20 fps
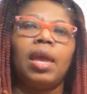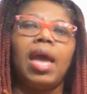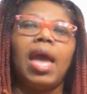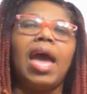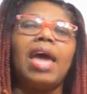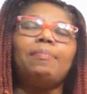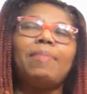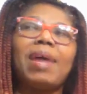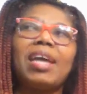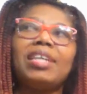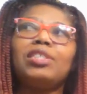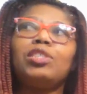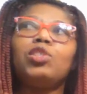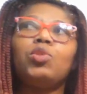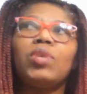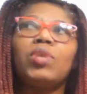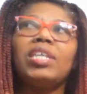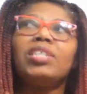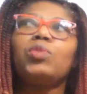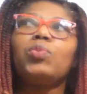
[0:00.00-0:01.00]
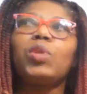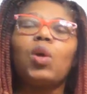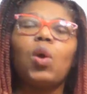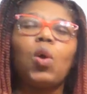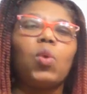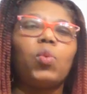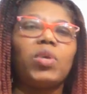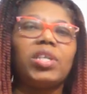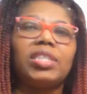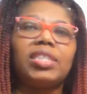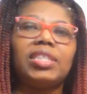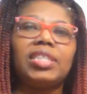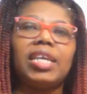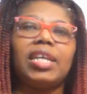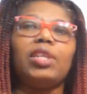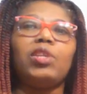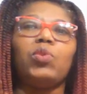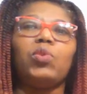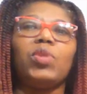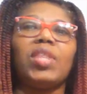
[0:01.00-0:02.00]
And my students will always tell
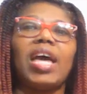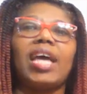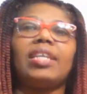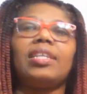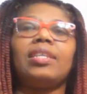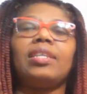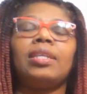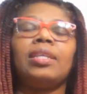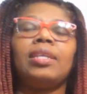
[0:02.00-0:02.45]
you that